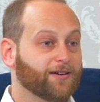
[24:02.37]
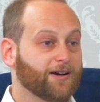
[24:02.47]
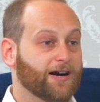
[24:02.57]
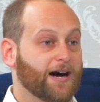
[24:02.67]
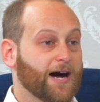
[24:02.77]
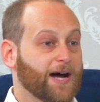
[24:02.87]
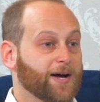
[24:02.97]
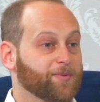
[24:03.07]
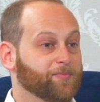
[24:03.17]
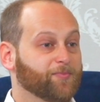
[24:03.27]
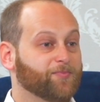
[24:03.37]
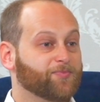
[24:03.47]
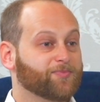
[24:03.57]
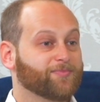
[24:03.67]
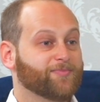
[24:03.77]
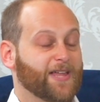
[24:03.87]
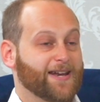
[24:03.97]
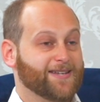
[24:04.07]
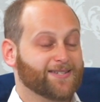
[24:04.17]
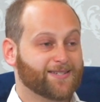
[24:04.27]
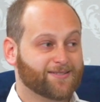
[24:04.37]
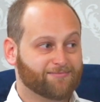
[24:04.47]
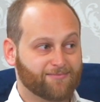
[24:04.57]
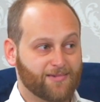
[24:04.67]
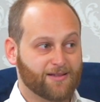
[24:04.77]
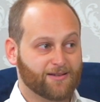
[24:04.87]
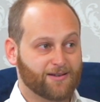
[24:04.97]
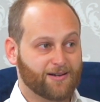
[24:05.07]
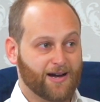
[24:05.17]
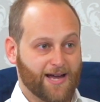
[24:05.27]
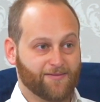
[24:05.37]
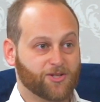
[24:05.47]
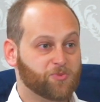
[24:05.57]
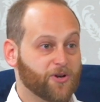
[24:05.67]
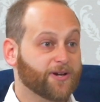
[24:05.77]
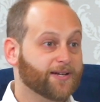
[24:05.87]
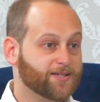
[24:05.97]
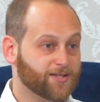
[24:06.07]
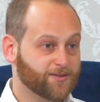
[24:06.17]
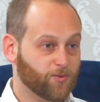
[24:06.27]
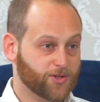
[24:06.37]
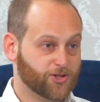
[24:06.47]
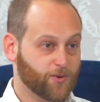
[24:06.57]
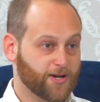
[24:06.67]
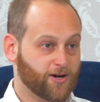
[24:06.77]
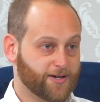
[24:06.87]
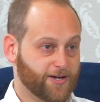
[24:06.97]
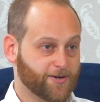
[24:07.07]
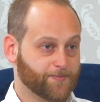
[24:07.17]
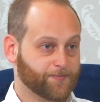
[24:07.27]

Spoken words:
That is, I have experiences of what's going on here.